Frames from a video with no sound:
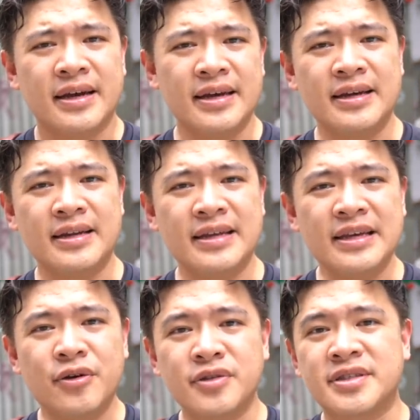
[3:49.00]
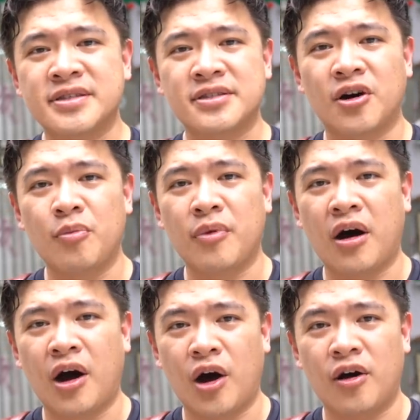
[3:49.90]
an ecosystem
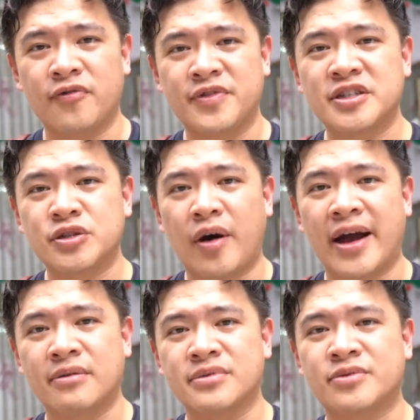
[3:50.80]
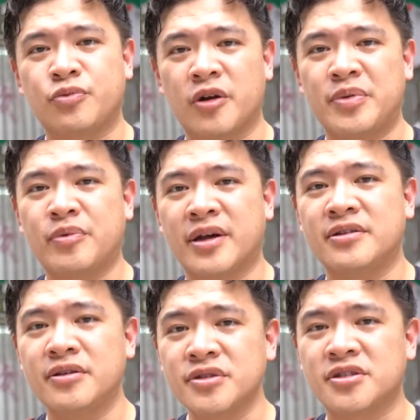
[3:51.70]
of digital items where people
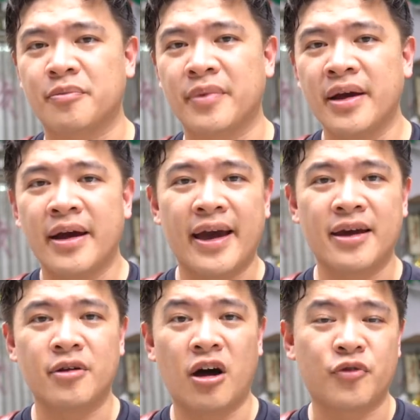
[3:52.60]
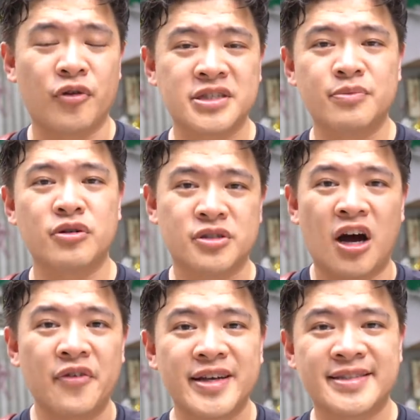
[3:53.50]
can use them? And of course, the most
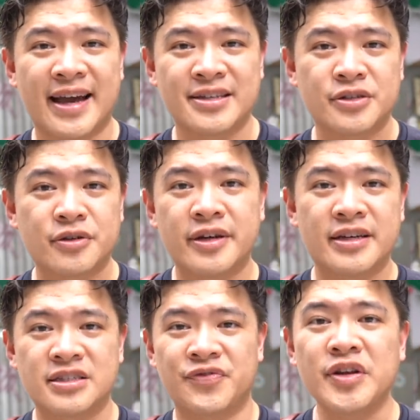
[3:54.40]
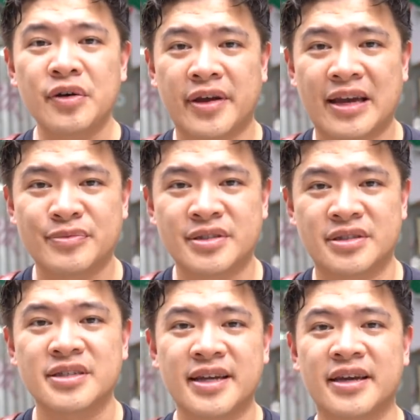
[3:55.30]
obvious answer is video games.
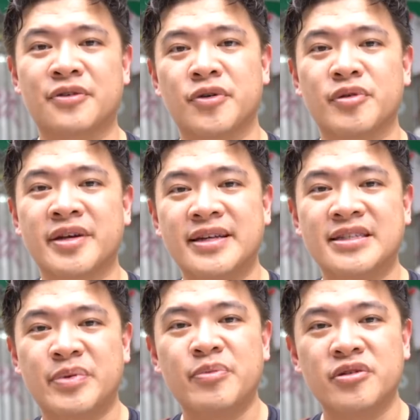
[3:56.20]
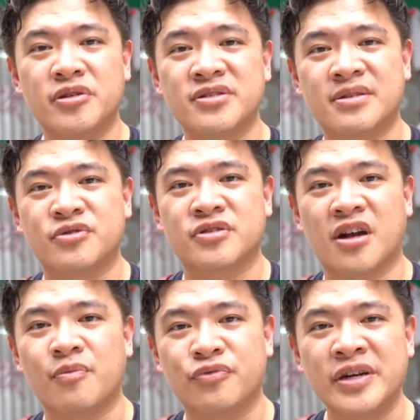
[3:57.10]
Just like in CryptoKitties, people use them to
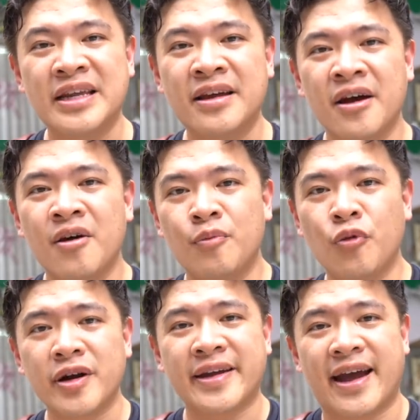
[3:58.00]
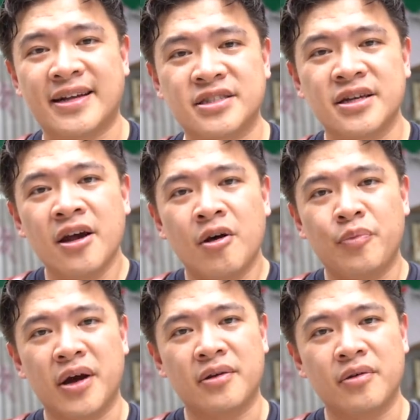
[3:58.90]
start breeding more cats.
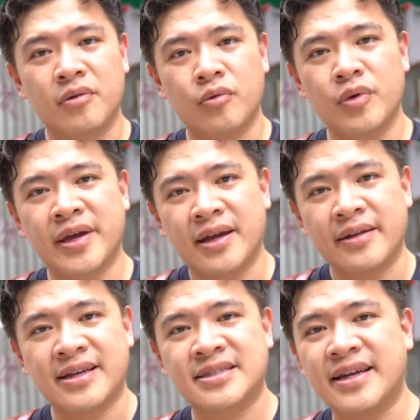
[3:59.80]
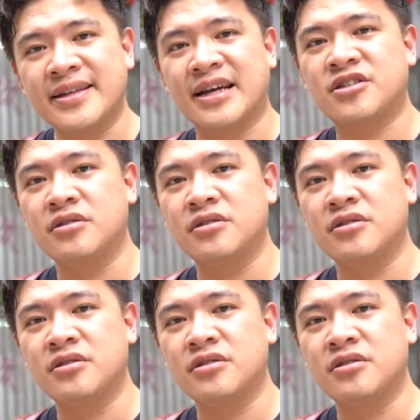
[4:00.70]
But we can extend that